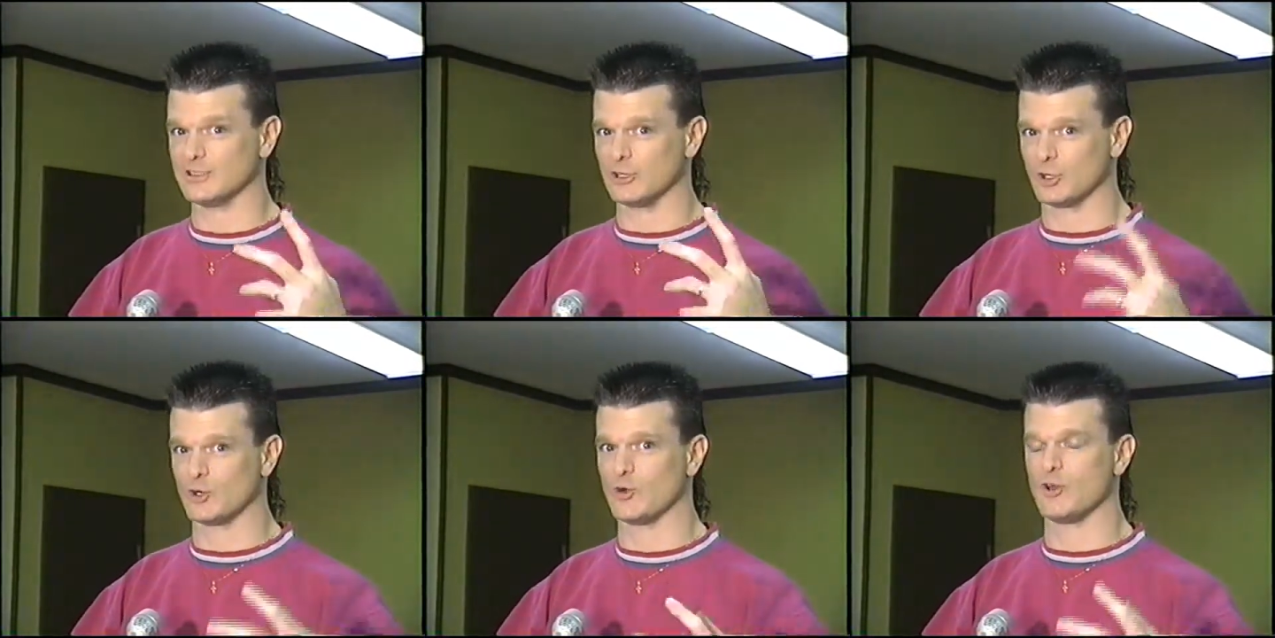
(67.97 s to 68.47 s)

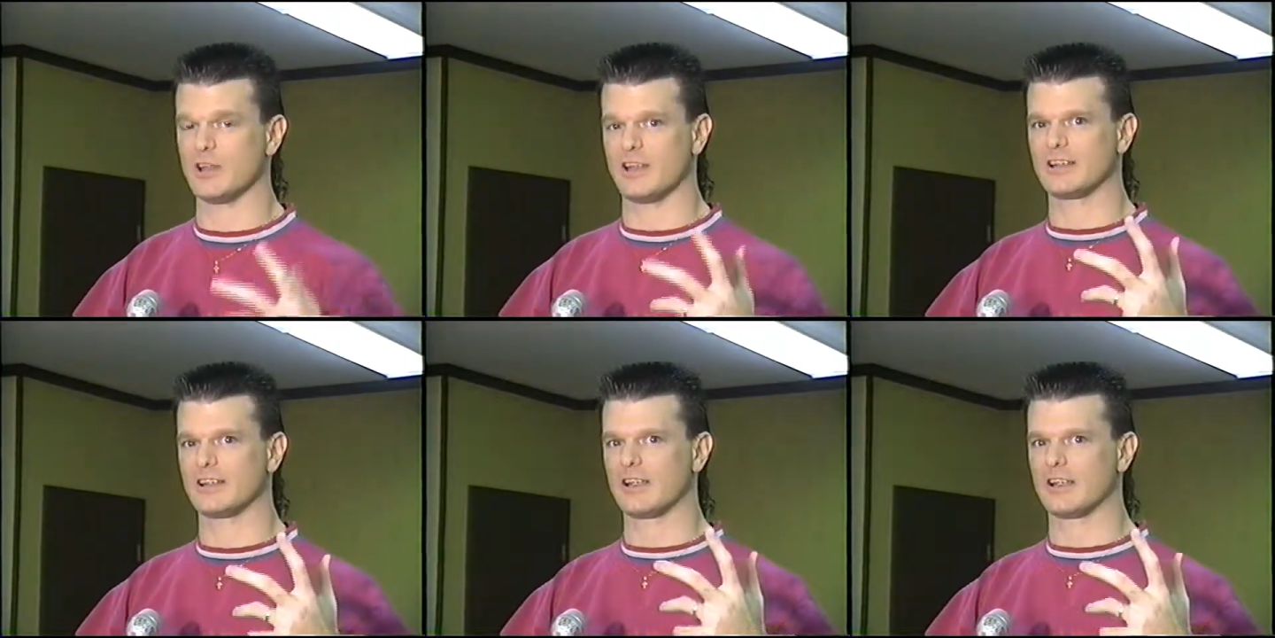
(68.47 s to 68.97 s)
learn
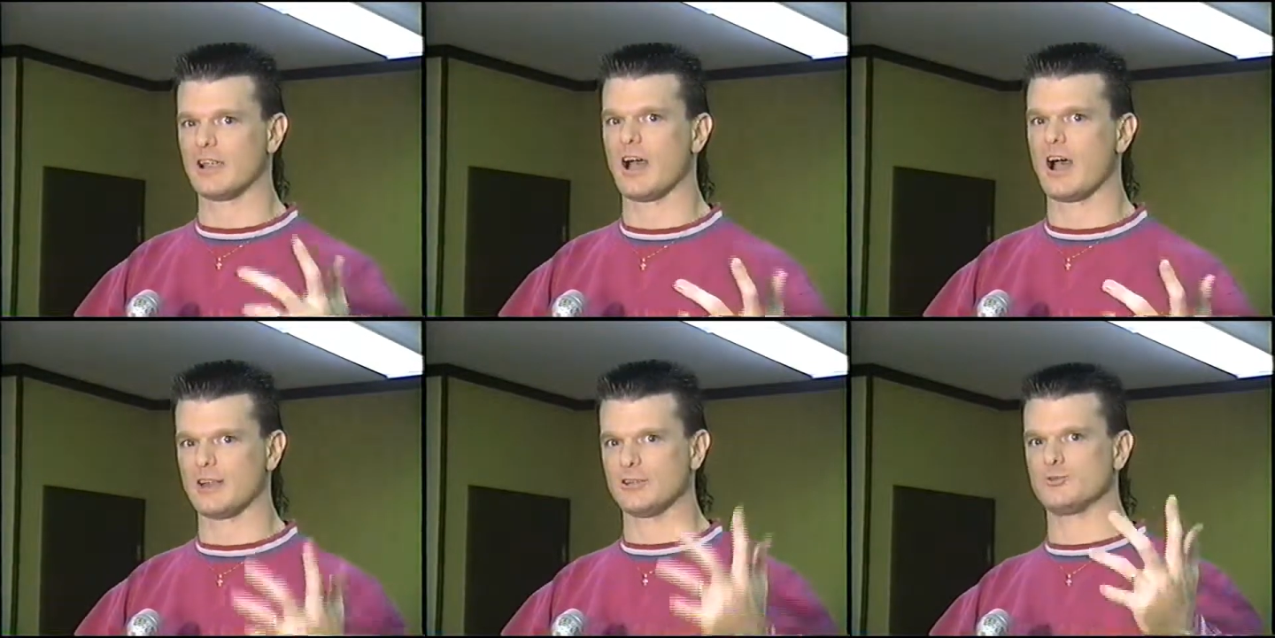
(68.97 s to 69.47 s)
that
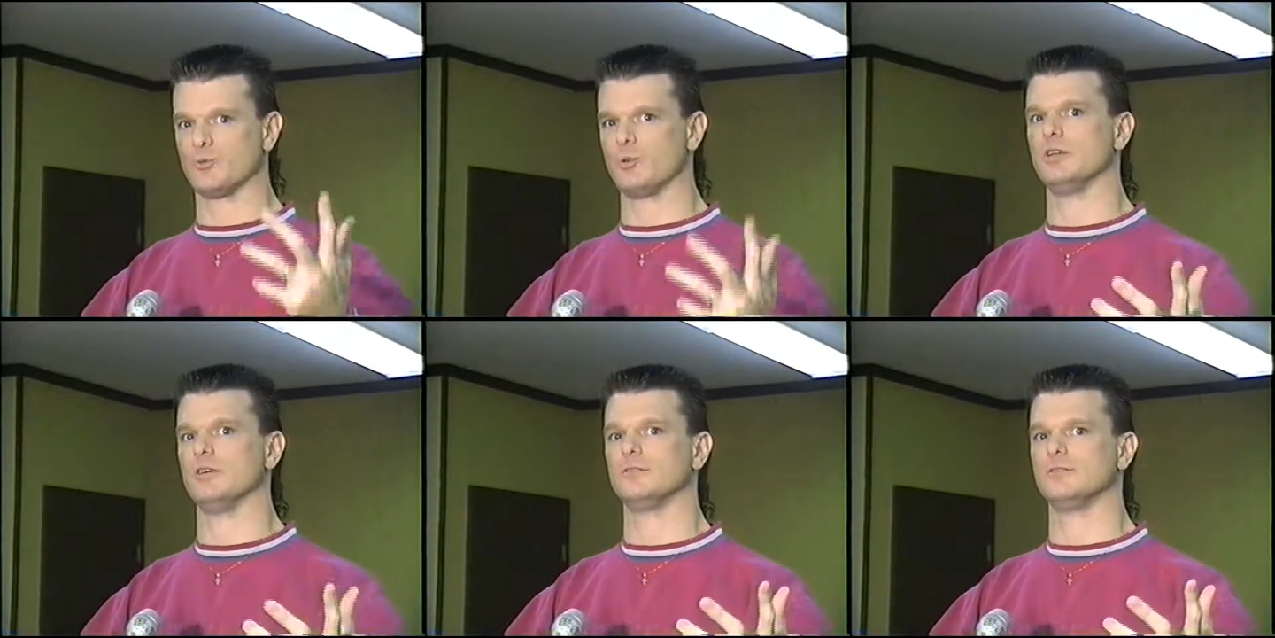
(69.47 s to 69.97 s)
God is
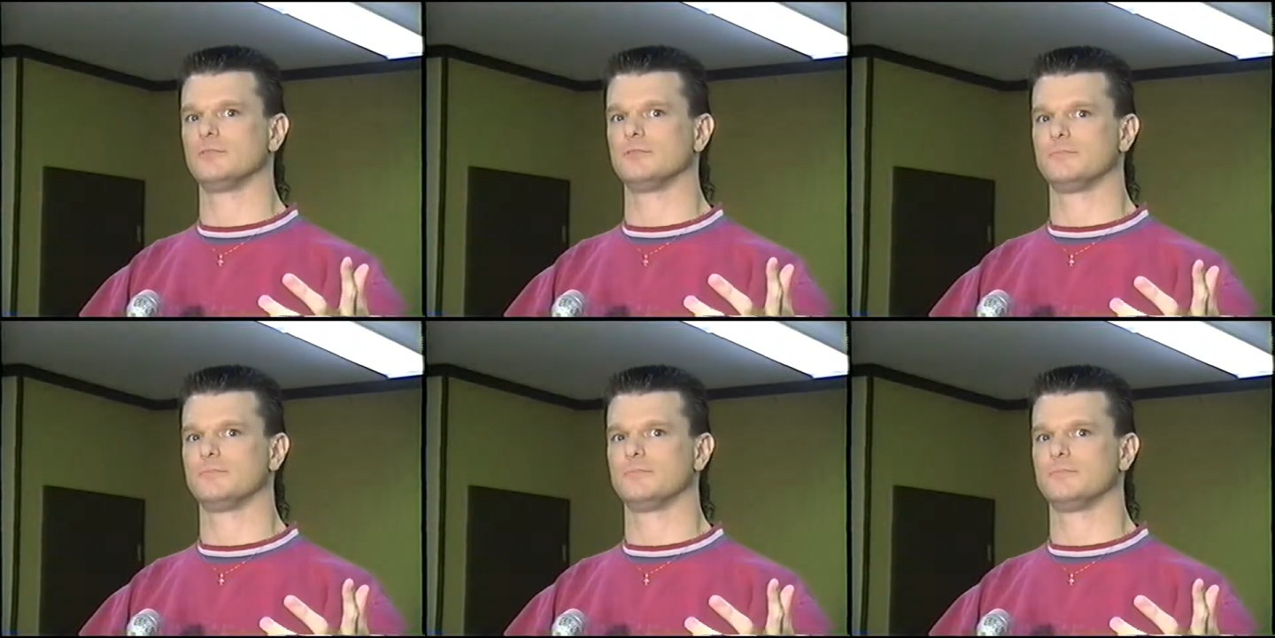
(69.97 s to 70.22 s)
real.